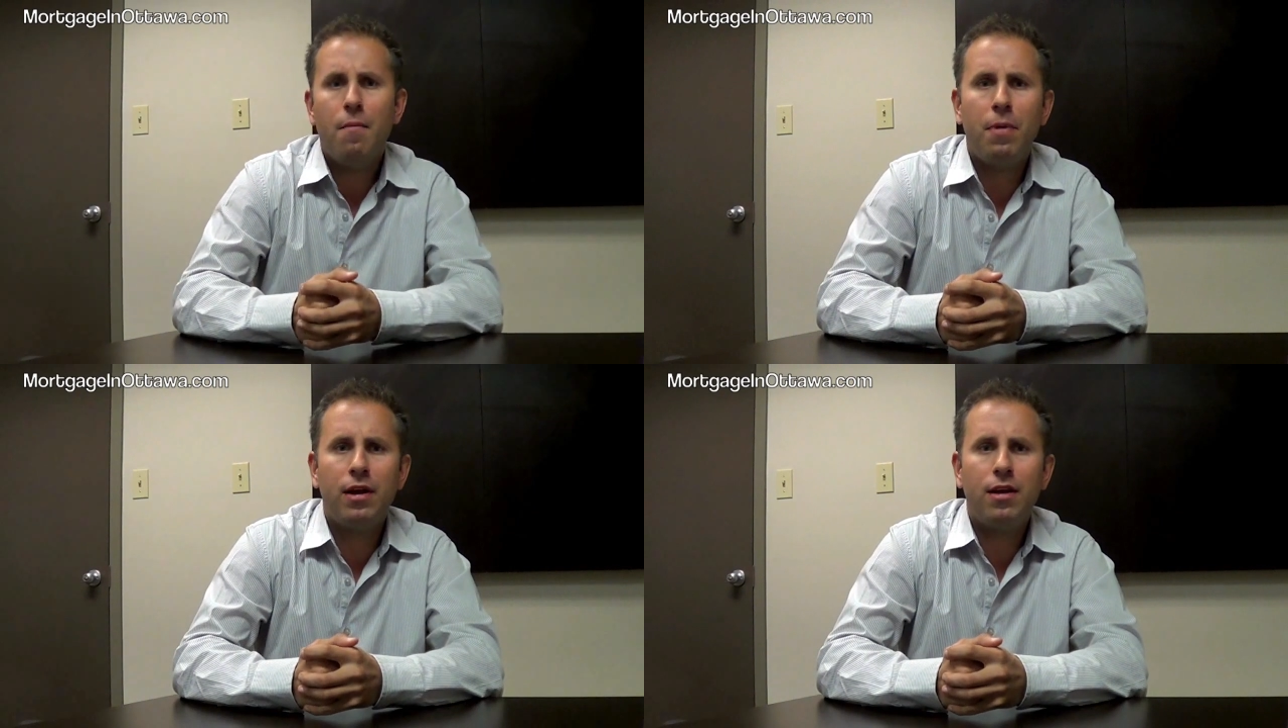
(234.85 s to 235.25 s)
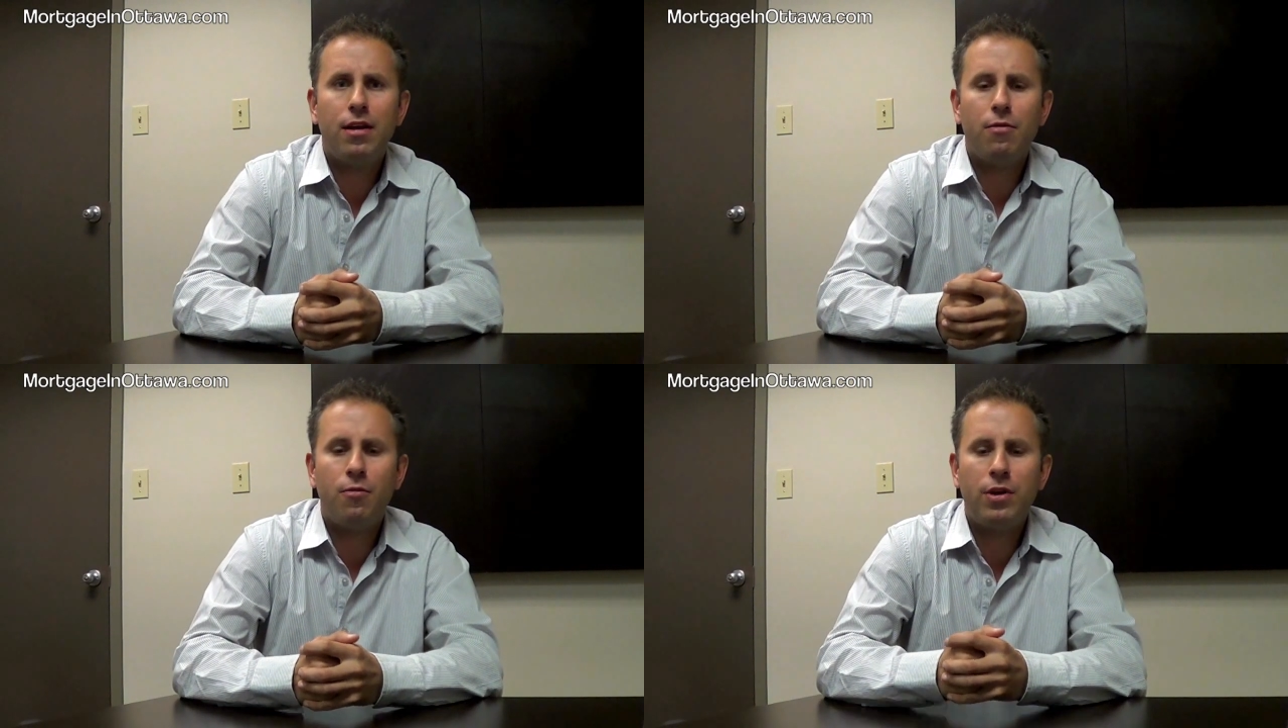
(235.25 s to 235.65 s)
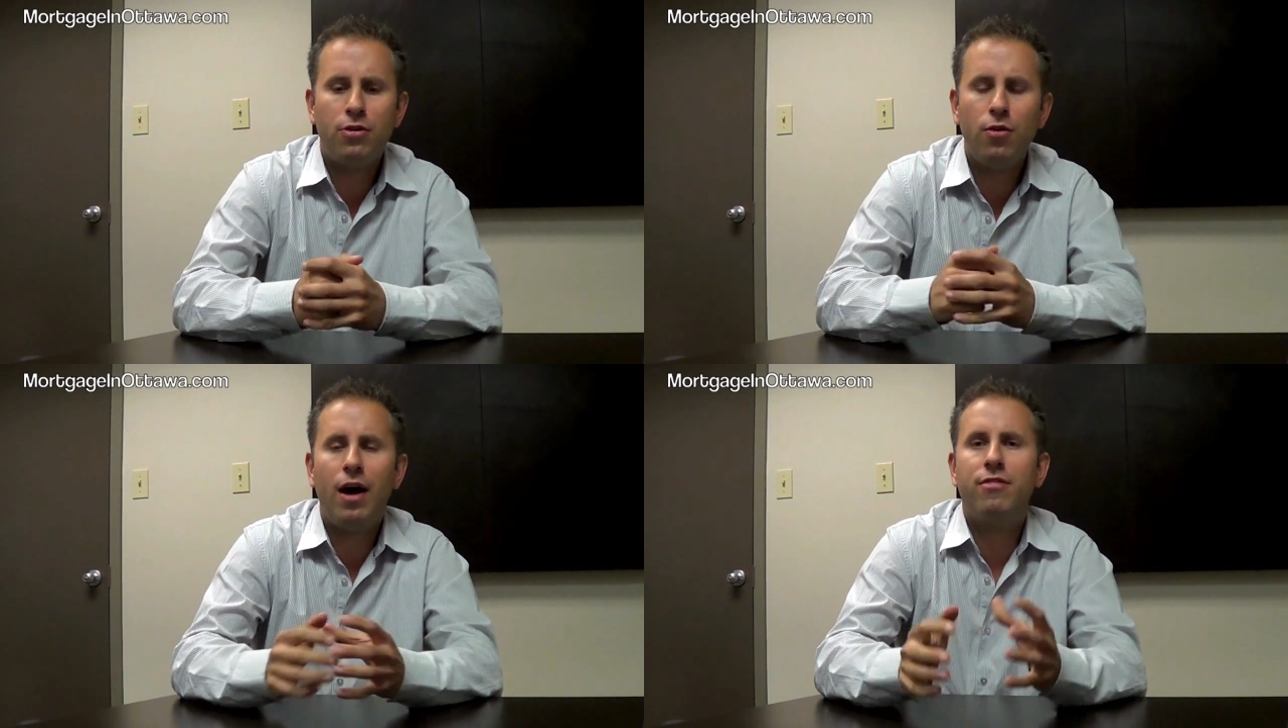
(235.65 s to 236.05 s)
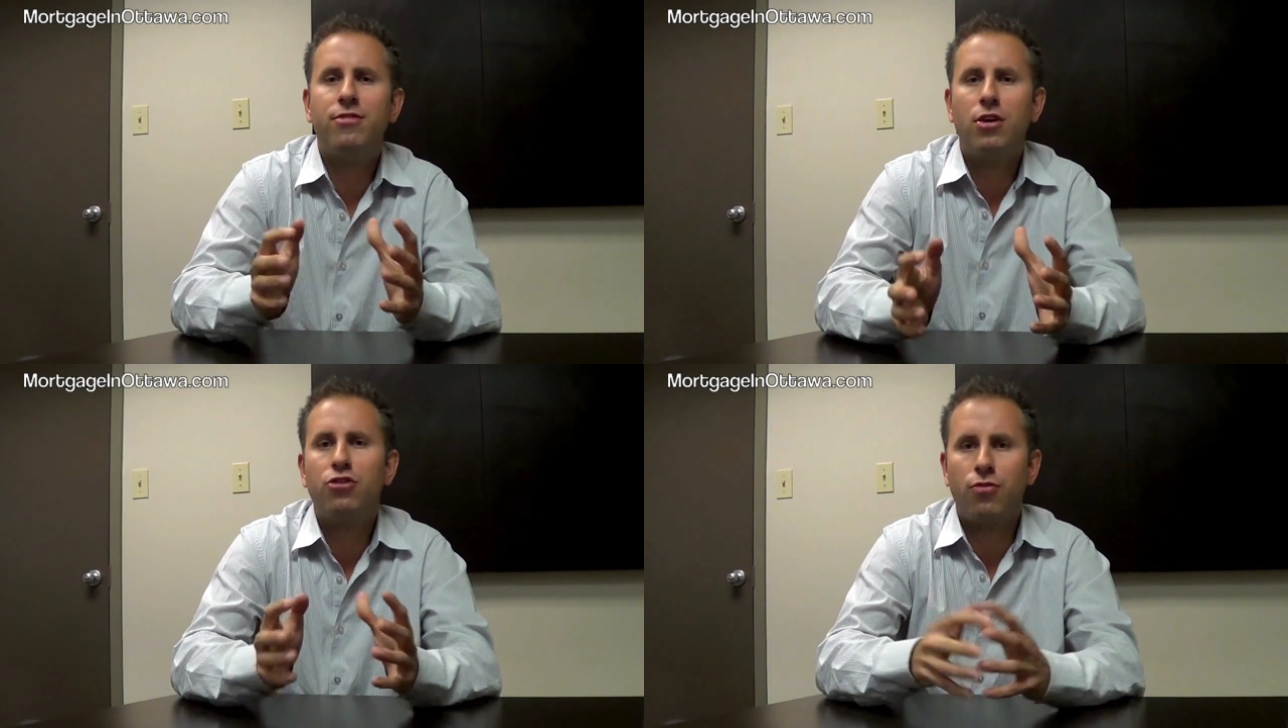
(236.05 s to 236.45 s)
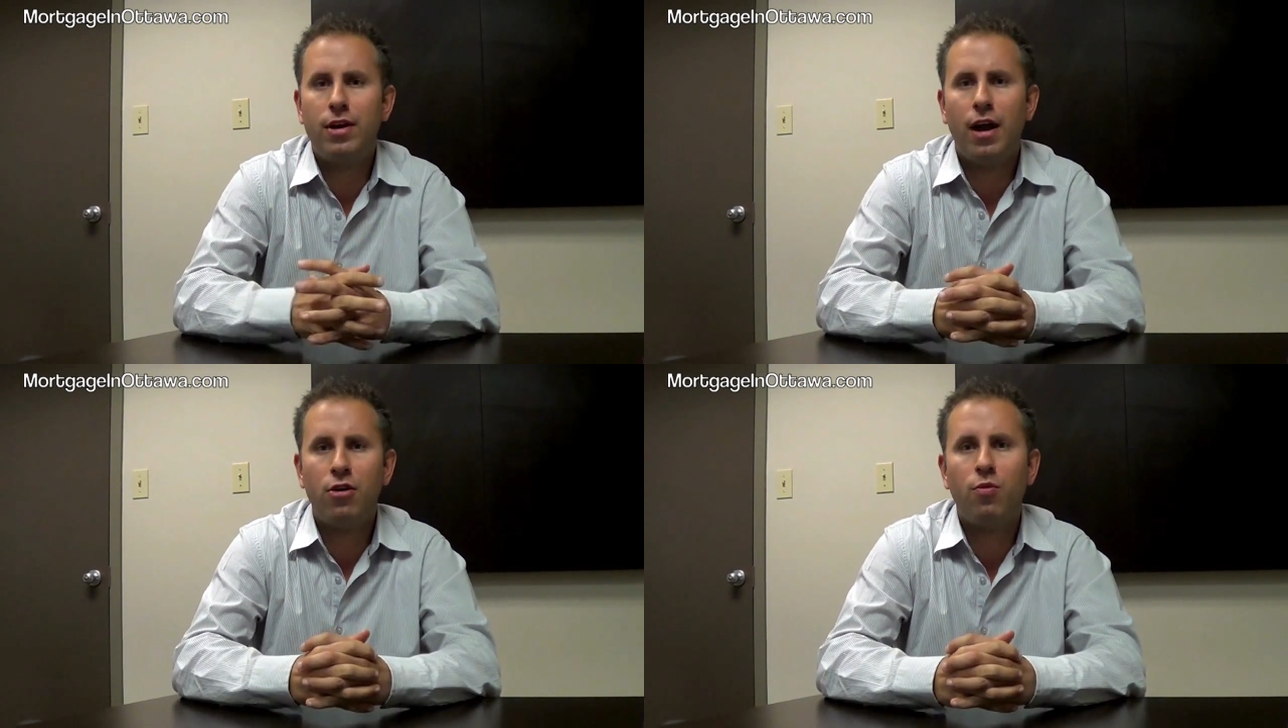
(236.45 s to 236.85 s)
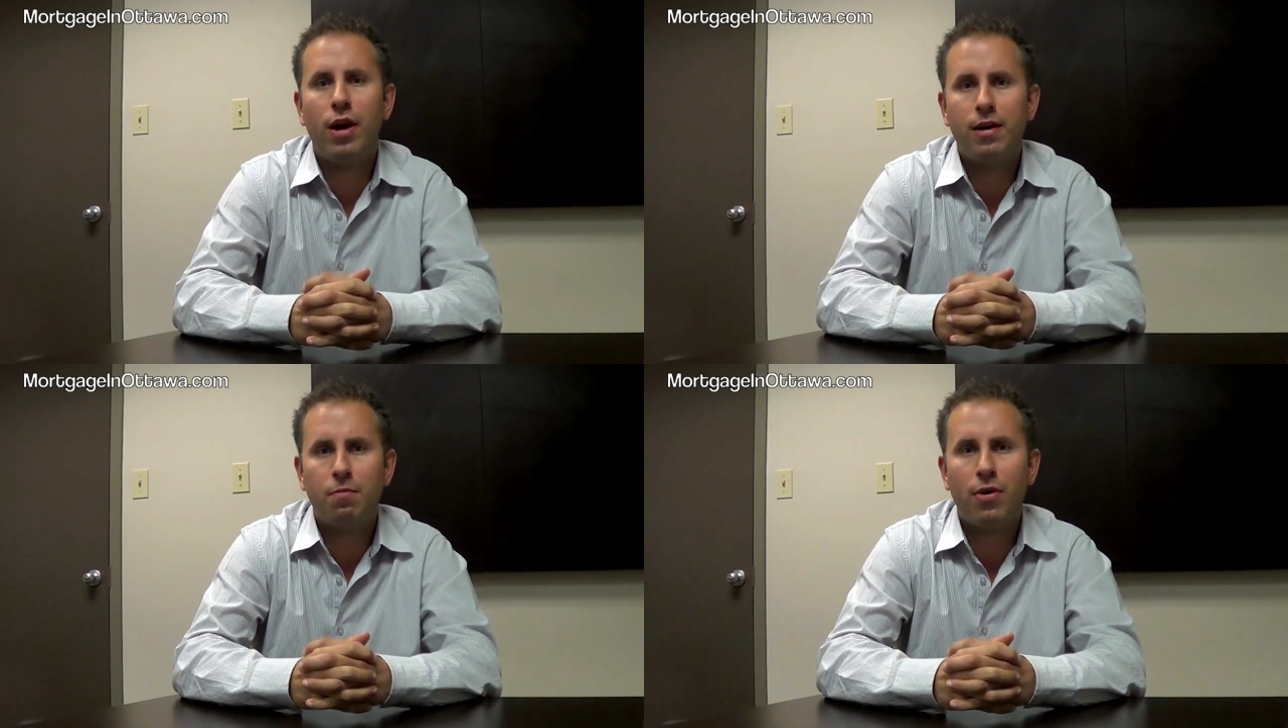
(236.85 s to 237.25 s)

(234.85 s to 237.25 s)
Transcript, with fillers: but it, we do have such great underwriting